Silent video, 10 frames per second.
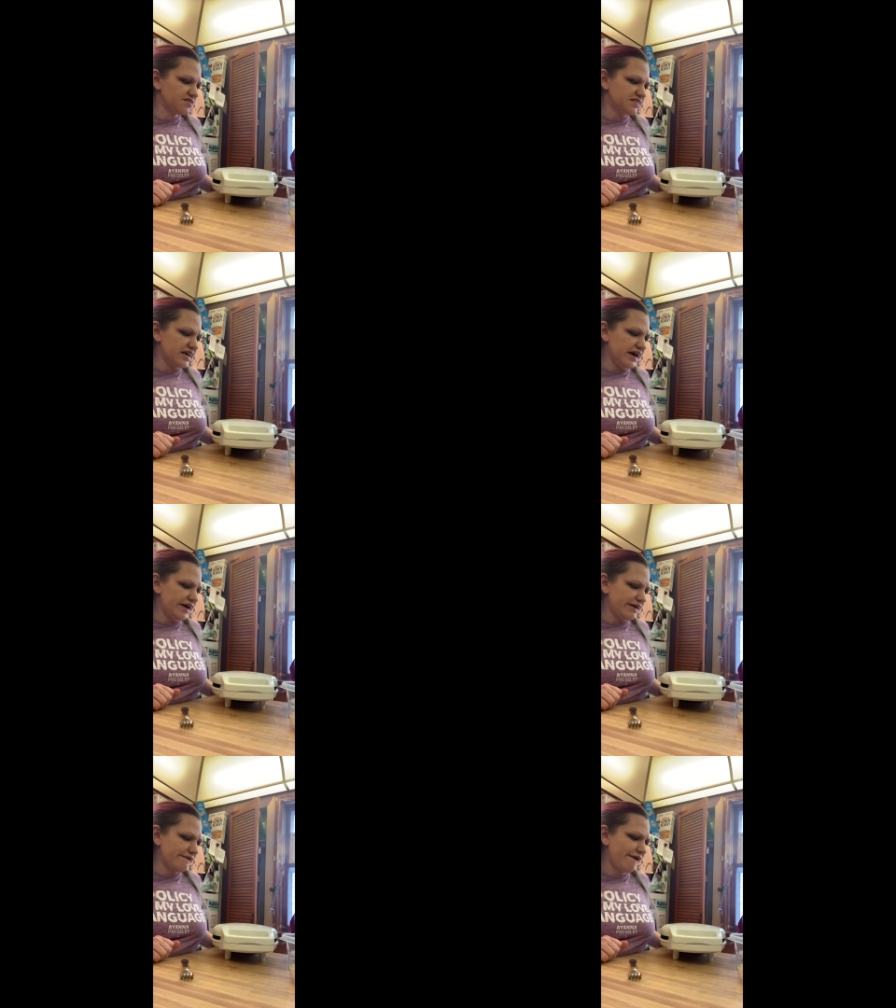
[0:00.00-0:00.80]

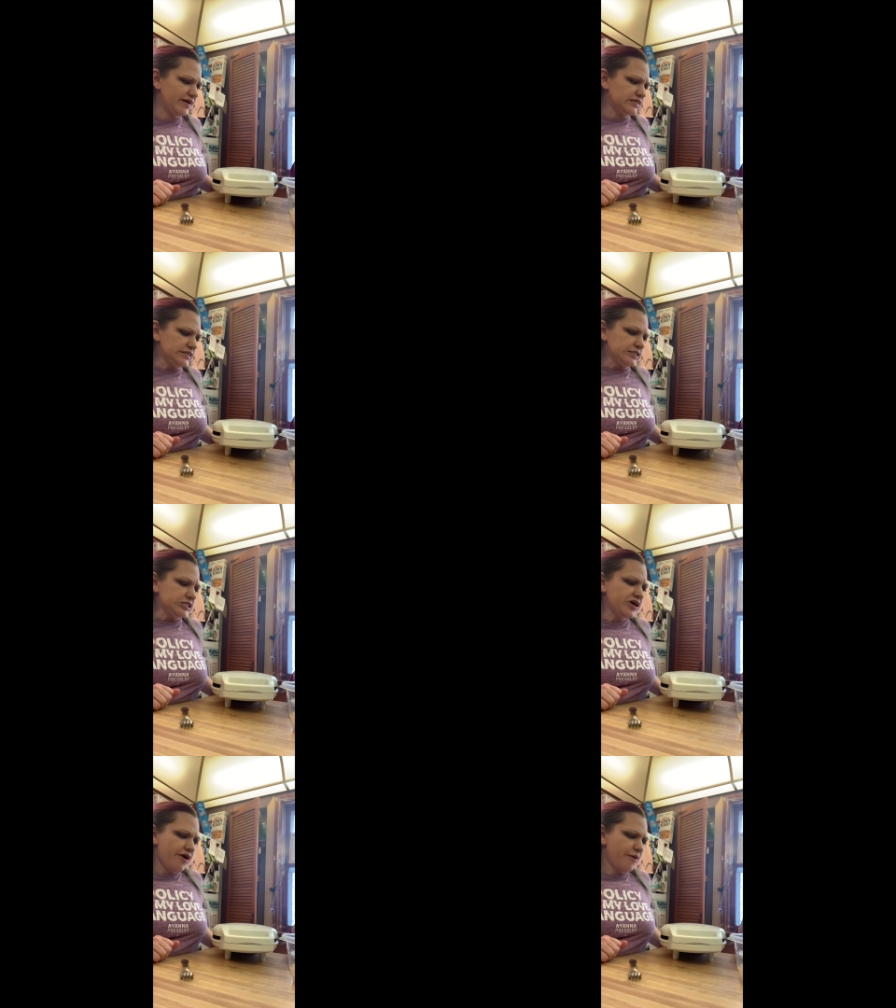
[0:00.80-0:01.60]
say
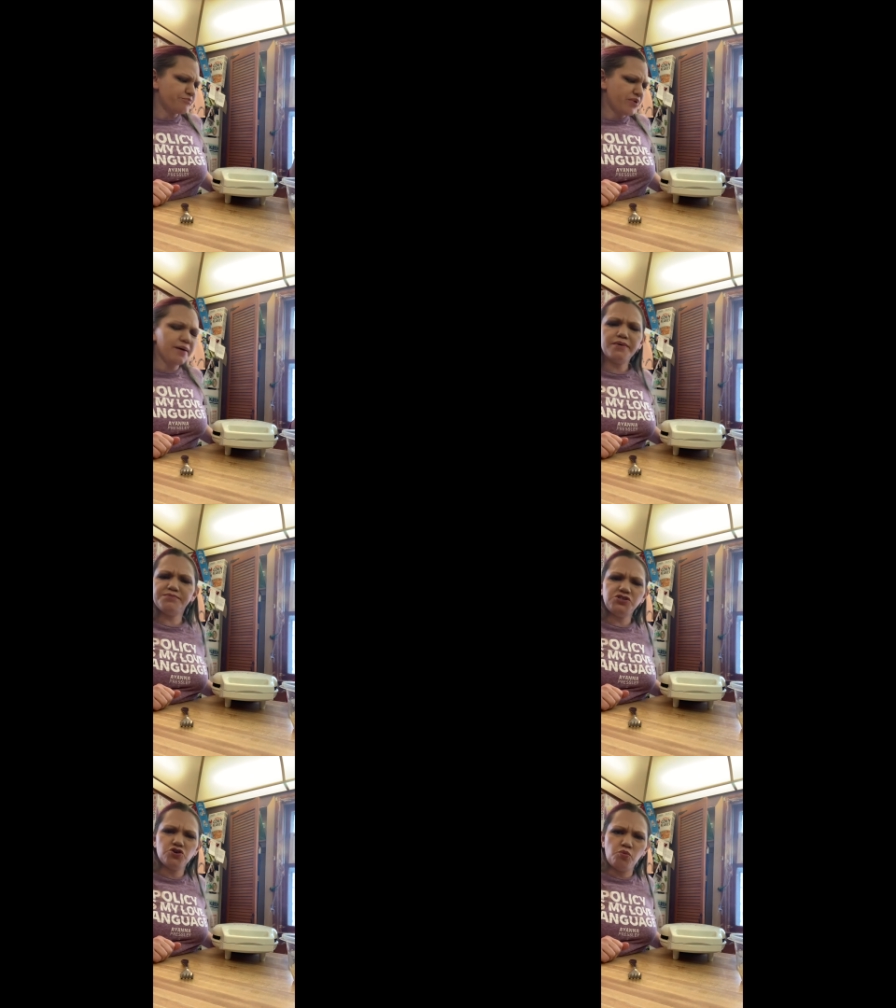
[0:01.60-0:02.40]

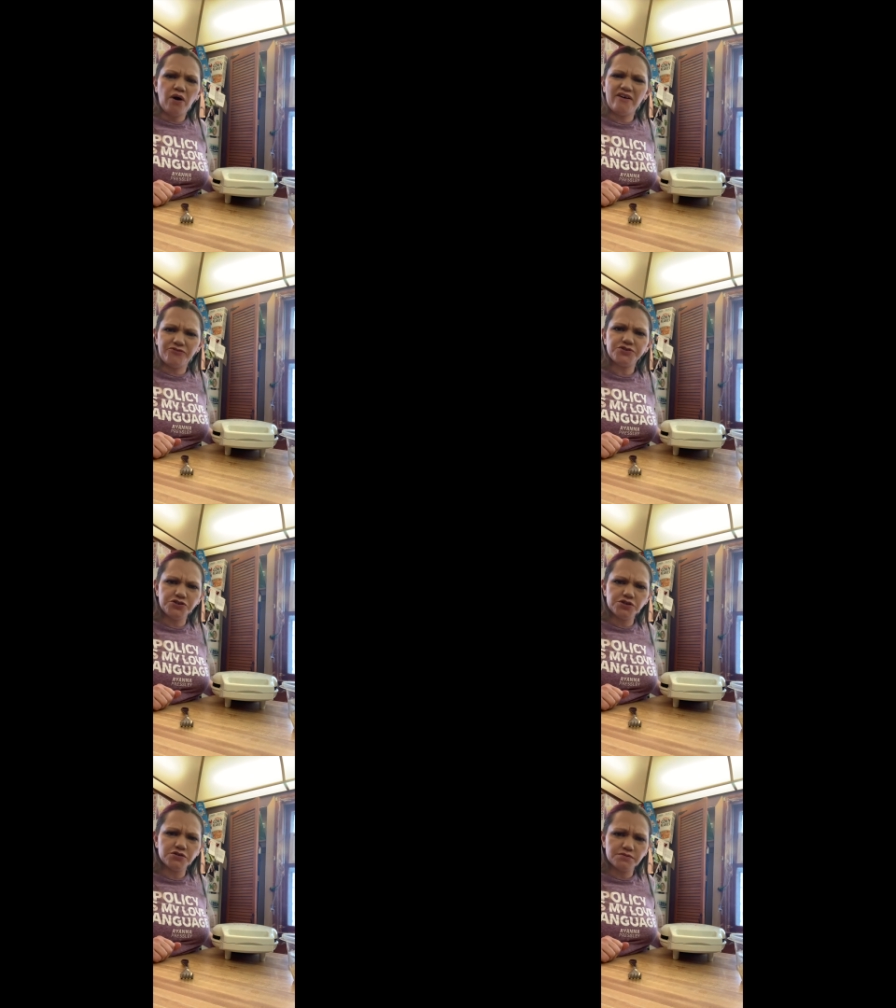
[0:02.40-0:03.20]
probably don't waffle
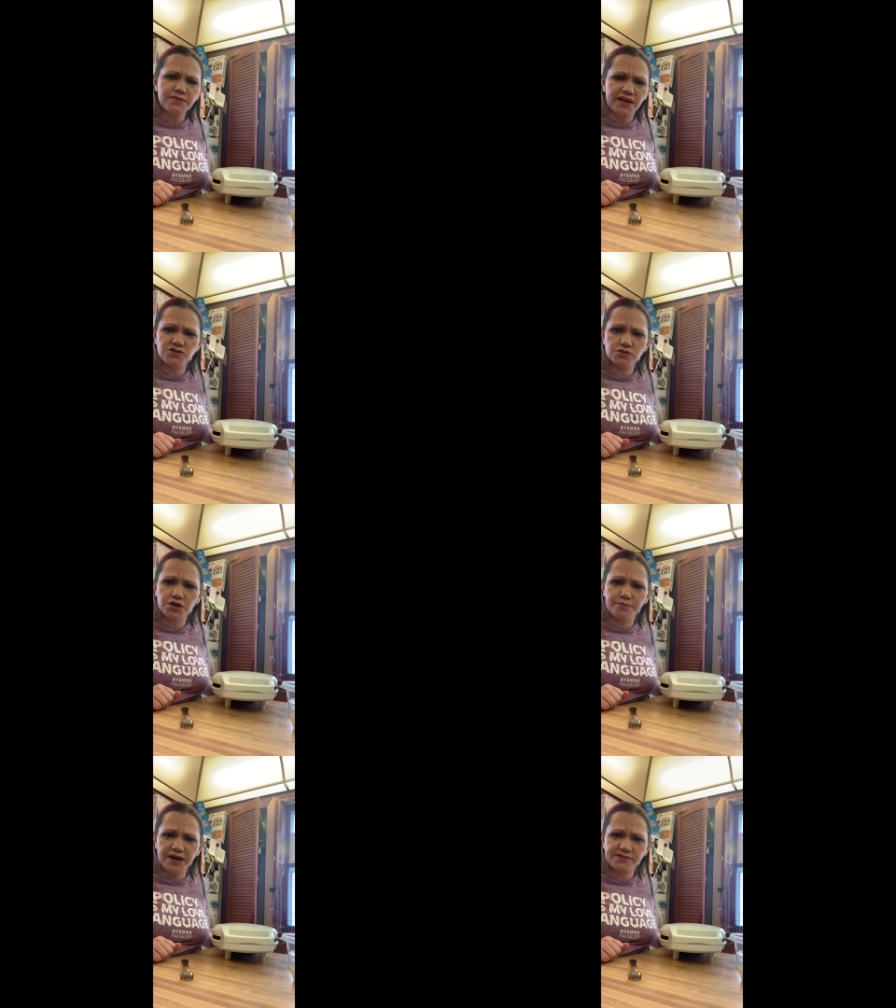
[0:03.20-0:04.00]
your angel
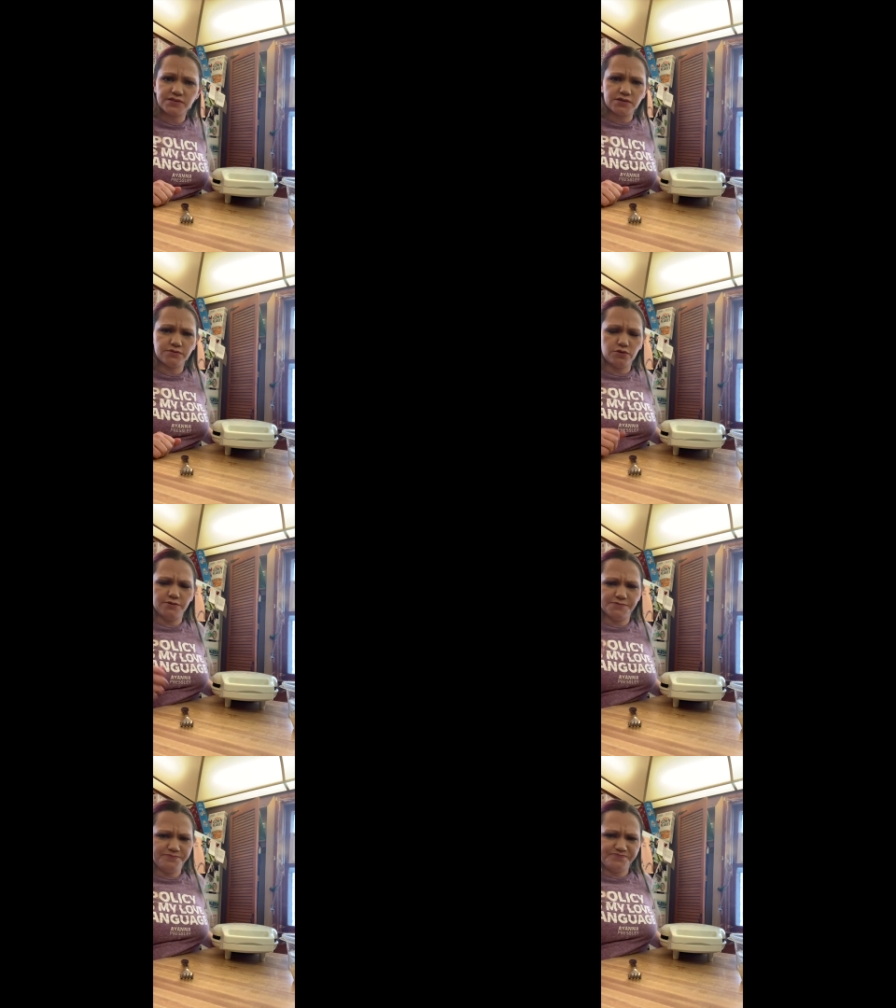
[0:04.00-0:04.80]
hair pasta or
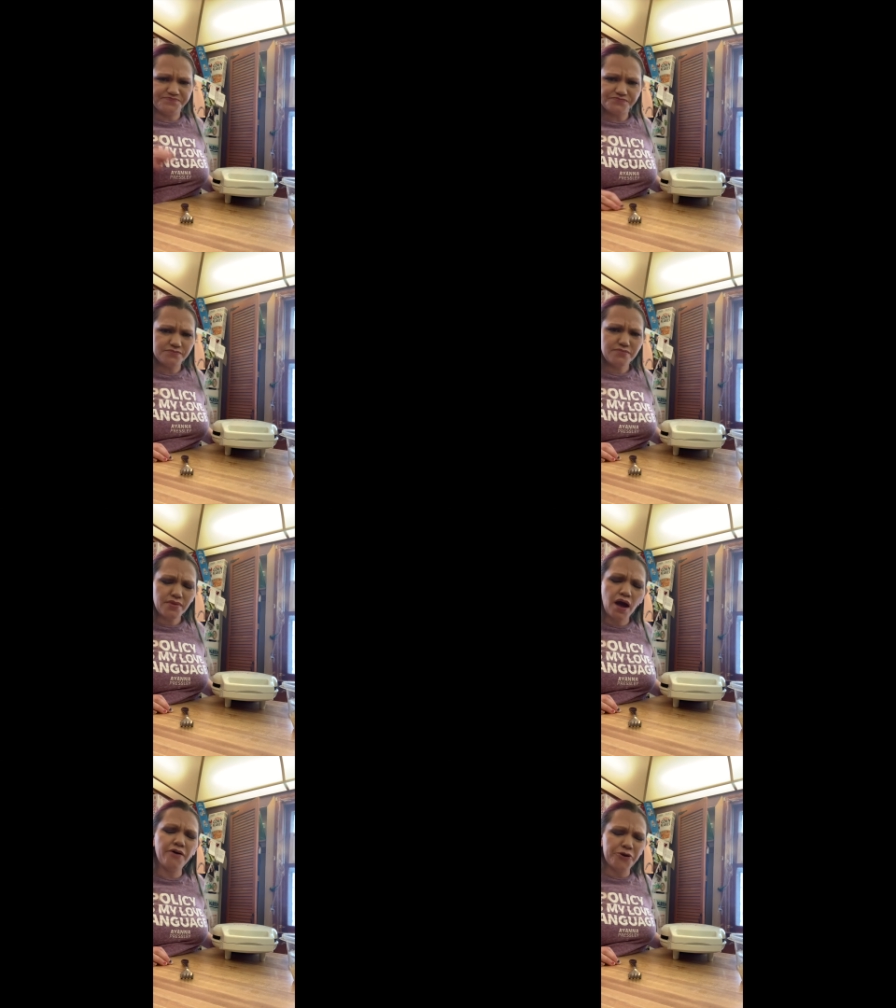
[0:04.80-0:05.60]

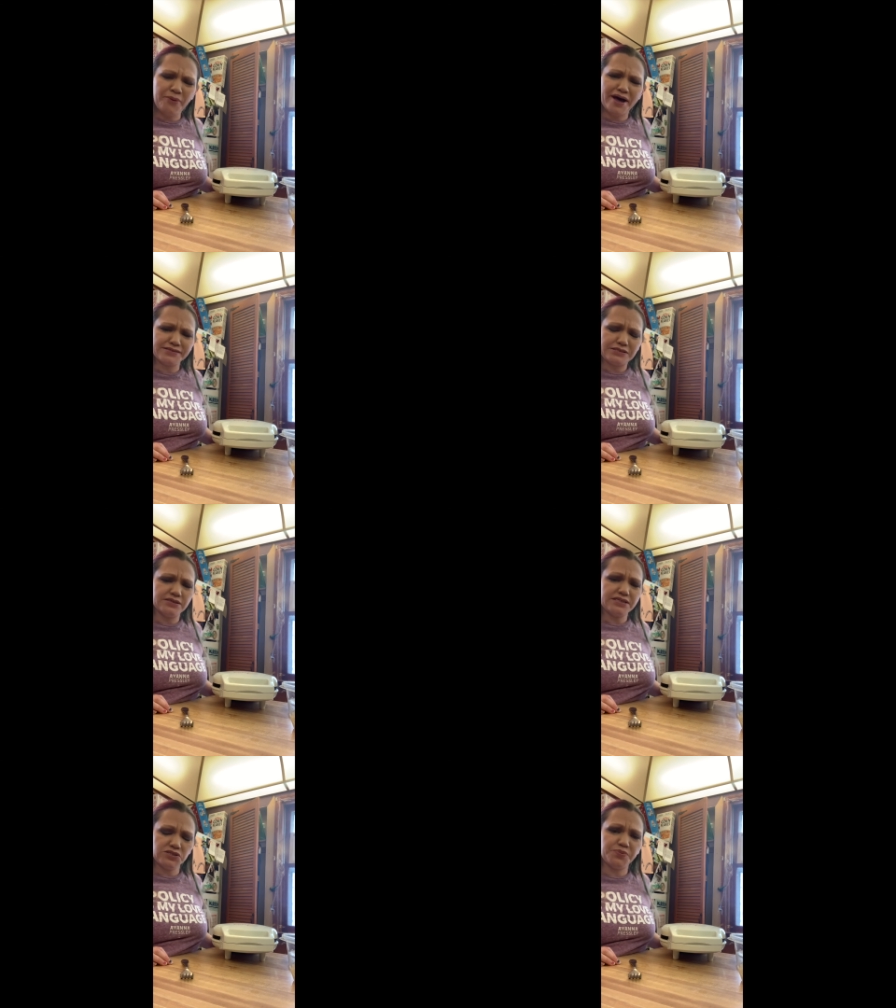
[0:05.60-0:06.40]
other pasta
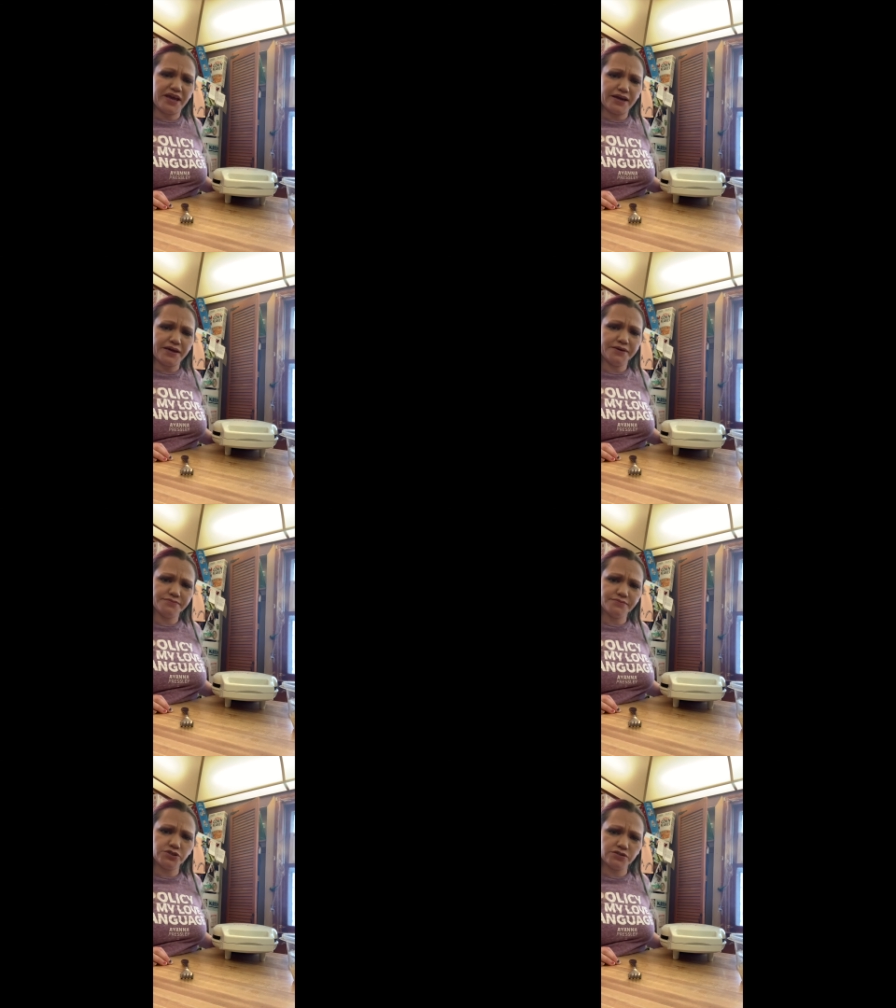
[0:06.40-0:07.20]
like spaghetti
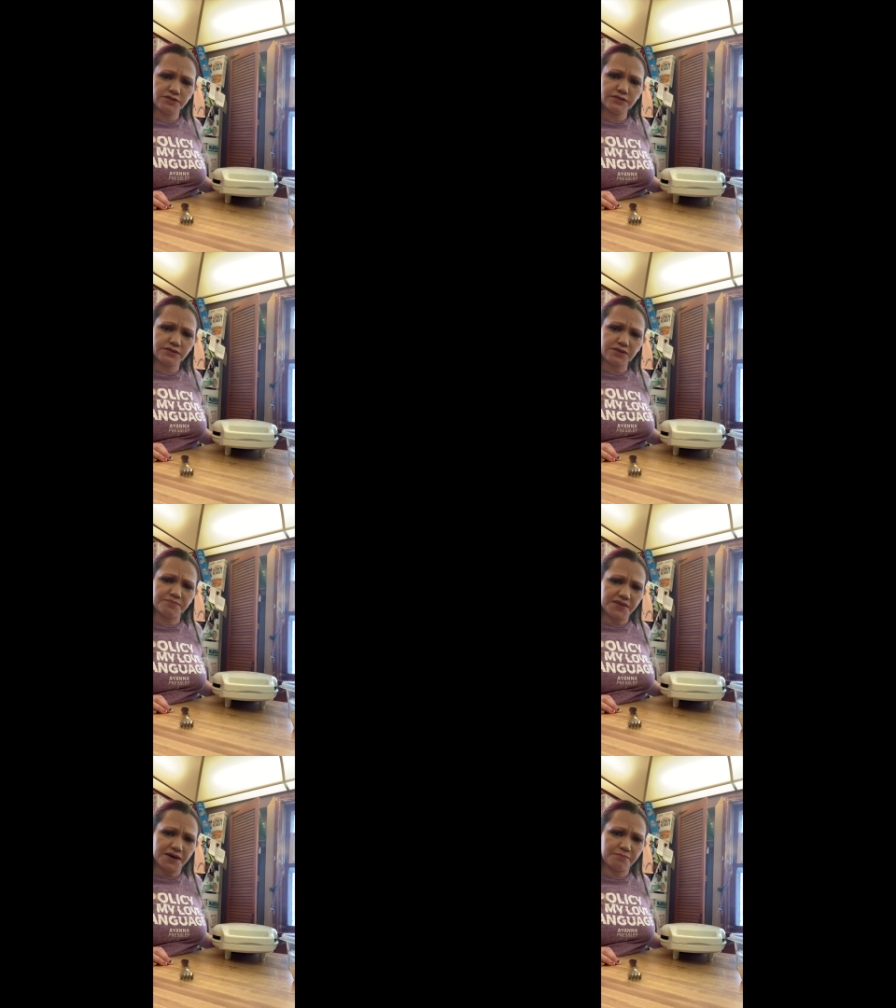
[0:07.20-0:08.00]
or
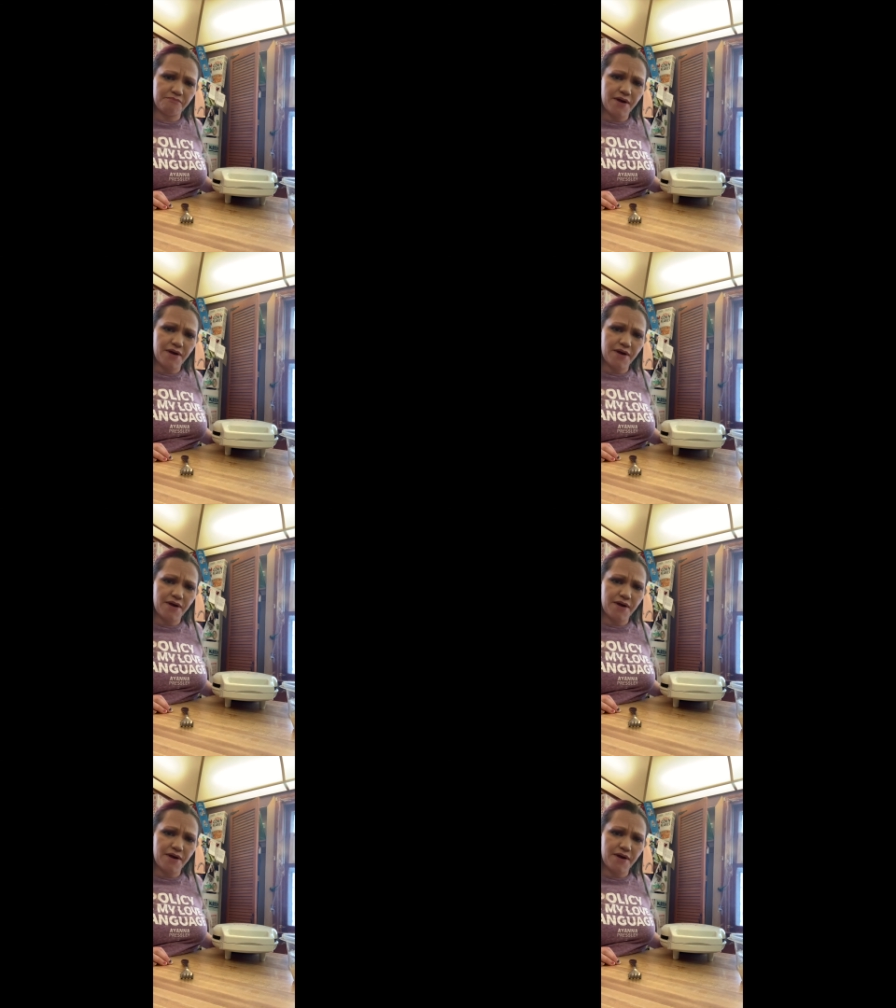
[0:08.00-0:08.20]
something.